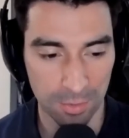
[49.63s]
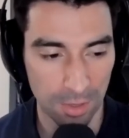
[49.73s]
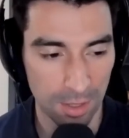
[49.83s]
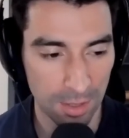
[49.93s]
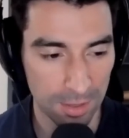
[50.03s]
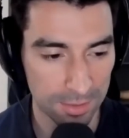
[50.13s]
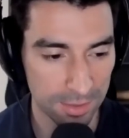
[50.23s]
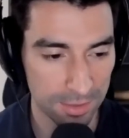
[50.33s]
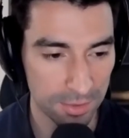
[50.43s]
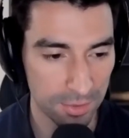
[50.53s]
along
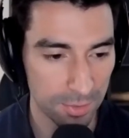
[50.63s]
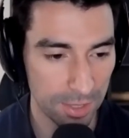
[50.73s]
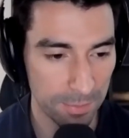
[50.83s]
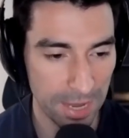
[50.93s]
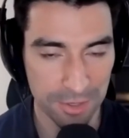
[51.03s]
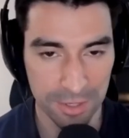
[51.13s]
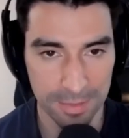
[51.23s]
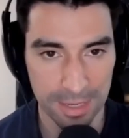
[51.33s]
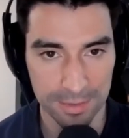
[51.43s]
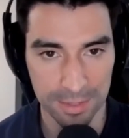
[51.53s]
and, and do what I'm passionate
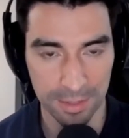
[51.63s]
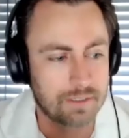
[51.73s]
about.